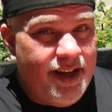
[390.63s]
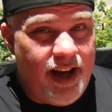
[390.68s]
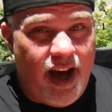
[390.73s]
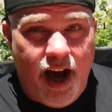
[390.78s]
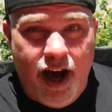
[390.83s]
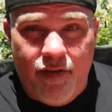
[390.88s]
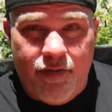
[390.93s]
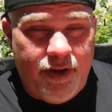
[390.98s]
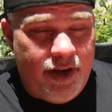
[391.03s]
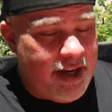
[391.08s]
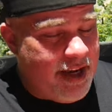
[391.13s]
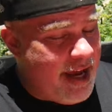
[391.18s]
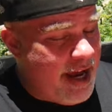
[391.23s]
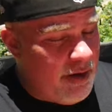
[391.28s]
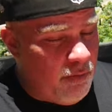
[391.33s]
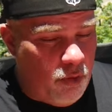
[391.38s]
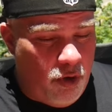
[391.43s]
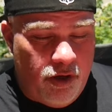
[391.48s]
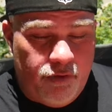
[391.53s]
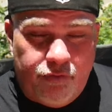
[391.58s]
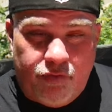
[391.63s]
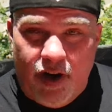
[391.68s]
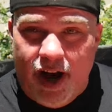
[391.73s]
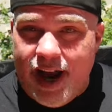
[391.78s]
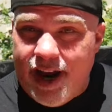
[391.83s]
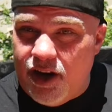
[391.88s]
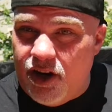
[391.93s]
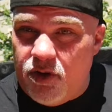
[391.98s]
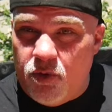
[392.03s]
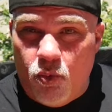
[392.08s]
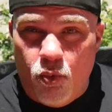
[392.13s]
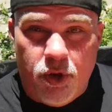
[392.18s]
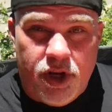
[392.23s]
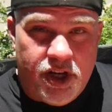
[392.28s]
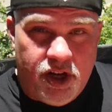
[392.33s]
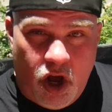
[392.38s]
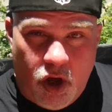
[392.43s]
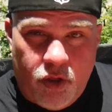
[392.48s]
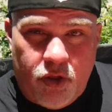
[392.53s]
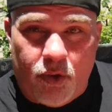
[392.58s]
of, again, wood-fired. We
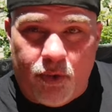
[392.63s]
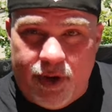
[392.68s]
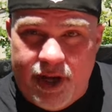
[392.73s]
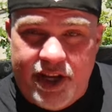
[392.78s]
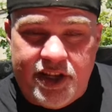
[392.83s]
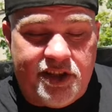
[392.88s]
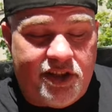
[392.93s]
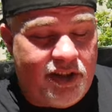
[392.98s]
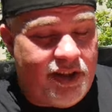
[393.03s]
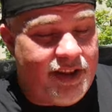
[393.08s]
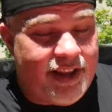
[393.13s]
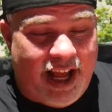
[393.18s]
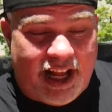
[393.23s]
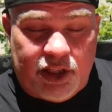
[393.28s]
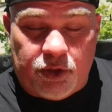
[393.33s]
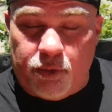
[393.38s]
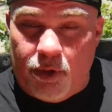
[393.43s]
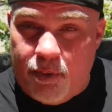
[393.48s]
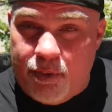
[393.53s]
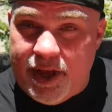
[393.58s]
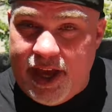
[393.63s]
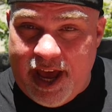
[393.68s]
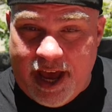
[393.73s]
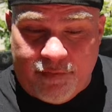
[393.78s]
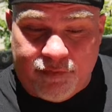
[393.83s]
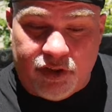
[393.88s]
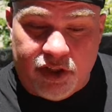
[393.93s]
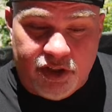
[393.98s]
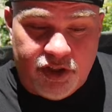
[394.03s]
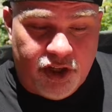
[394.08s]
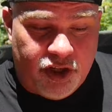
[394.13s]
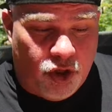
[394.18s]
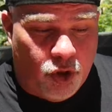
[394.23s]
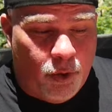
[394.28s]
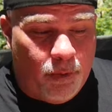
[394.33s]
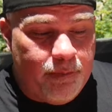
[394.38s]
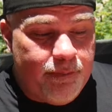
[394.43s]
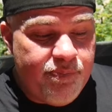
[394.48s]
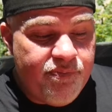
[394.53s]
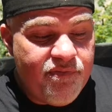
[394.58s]
know the risk. That's what we have to
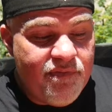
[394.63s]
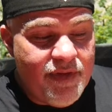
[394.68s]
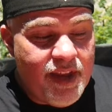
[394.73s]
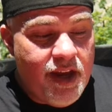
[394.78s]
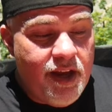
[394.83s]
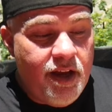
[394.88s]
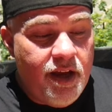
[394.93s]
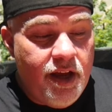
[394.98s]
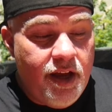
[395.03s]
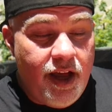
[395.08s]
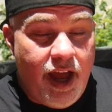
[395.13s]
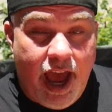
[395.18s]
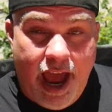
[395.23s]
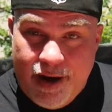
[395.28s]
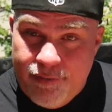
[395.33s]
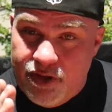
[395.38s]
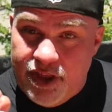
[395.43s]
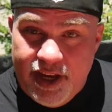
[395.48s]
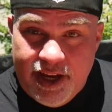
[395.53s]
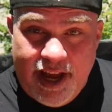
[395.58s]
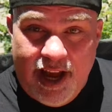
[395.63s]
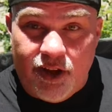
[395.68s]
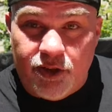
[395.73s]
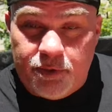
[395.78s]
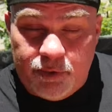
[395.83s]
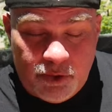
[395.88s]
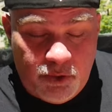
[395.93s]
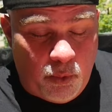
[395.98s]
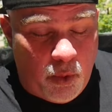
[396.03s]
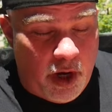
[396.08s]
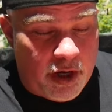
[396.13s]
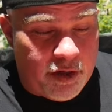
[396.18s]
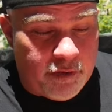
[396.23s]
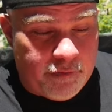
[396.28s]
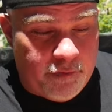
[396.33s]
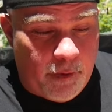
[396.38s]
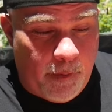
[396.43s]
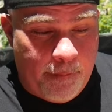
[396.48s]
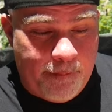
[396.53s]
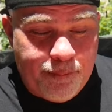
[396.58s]
do. Everything else was
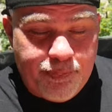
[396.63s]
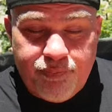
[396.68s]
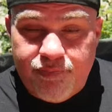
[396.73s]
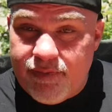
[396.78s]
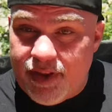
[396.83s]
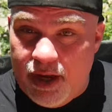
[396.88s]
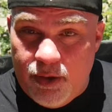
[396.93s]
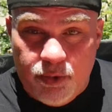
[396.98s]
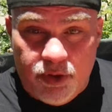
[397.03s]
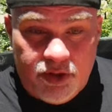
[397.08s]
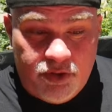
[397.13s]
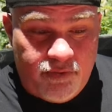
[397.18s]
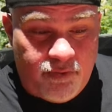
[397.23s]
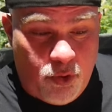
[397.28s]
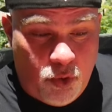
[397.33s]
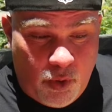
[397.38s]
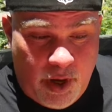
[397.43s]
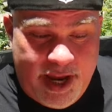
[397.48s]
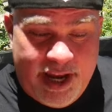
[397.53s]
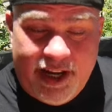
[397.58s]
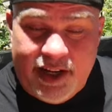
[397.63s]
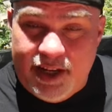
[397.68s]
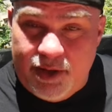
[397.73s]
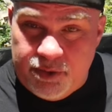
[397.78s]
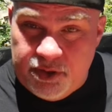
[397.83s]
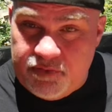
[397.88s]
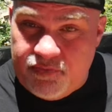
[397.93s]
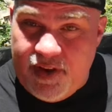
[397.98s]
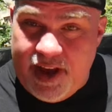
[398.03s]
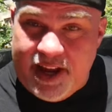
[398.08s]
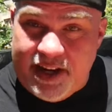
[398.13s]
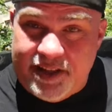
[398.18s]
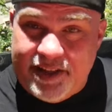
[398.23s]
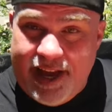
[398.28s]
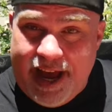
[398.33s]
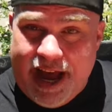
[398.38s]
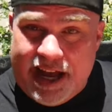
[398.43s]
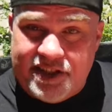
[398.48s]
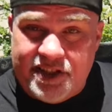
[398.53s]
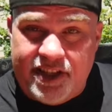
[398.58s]
wonderful. It was great. It was
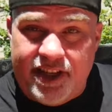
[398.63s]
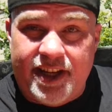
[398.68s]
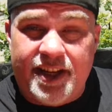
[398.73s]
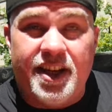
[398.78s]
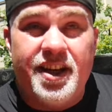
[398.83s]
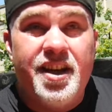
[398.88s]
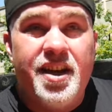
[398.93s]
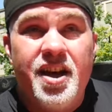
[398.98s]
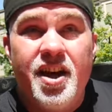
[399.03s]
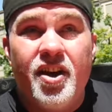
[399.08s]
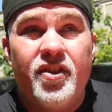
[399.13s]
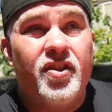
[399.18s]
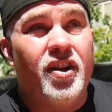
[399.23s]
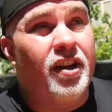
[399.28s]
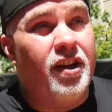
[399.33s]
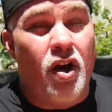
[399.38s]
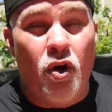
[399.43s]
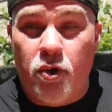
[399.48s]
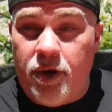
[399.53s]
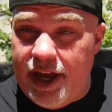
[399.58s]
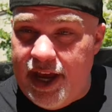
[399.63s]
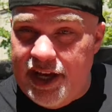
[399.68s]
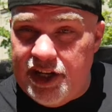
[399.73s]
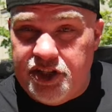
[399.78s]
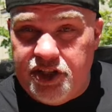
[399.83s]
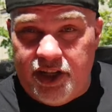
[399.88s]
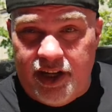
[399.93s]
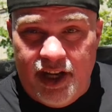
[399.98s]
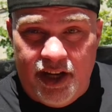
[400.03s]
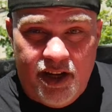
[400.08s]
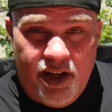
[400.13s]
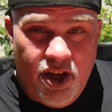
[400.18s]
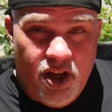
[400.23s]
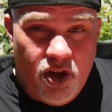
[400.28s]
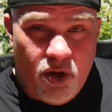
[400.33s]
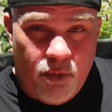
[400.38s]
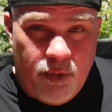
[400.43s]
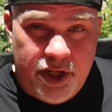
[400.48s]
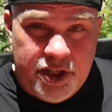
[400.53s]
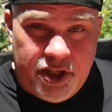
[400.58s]
fantastic. The location,
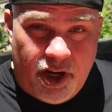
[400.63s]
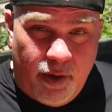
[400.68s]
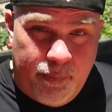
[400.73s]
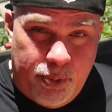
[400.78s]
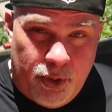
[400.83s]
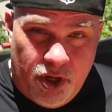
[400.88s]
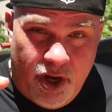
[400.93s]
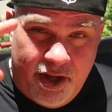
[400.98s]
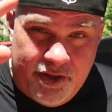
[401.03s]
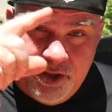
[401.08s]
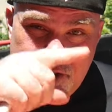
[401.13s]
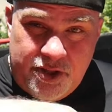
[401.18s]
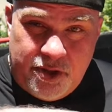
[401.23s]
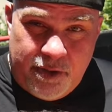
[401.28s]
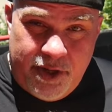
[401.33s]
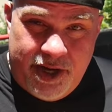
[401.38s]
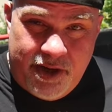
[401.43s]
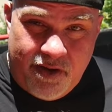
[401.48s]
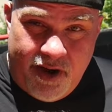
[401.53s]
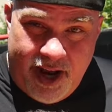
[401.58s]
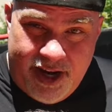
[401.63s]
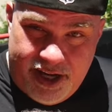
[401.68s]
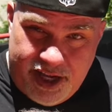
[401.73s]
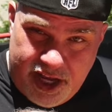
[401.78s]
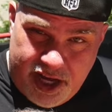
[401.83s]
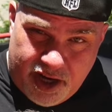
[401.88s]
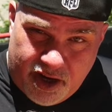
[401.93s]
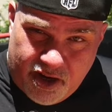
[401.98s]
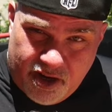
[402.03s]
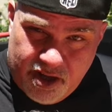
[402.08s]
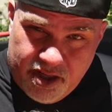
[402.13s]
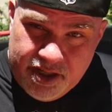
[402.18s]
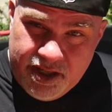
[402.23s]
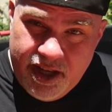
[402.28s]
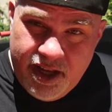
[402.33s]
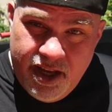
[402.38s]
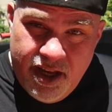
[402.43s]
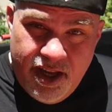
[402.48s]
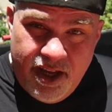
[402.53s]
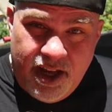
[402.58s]
which I'll put on the screen right here.
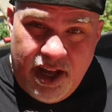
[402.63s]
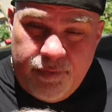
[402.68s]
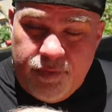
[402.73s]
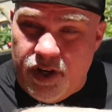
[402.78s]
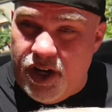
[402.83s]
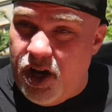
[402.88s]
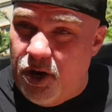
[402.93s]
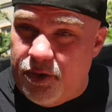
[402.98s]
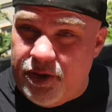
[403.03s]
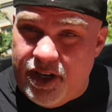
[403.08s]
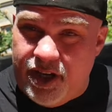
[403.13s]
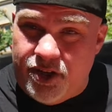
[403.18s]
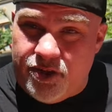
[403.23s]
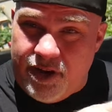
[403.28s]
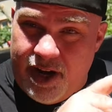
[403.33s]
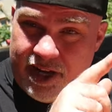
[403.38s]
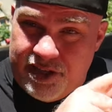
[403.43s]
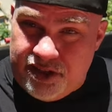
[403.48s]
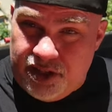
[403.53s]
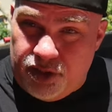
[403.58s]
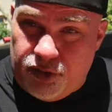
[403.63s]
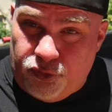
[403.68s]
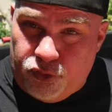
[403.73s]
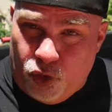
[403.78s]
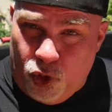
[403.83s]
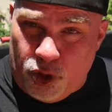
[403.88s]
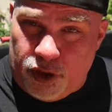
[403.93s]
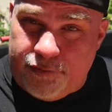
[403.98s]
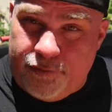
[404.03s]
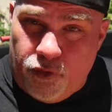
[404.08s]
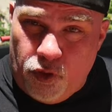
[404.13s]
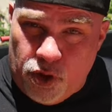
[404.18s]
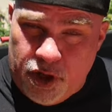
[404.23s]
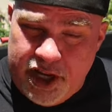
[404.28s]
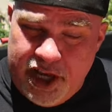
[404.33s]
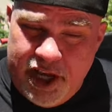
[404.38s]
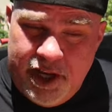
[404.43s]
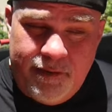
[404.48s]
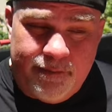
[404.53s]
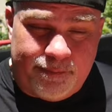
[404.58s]
If you know the address, it's
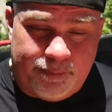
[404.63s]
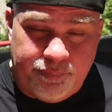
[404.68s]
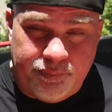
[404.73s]
440.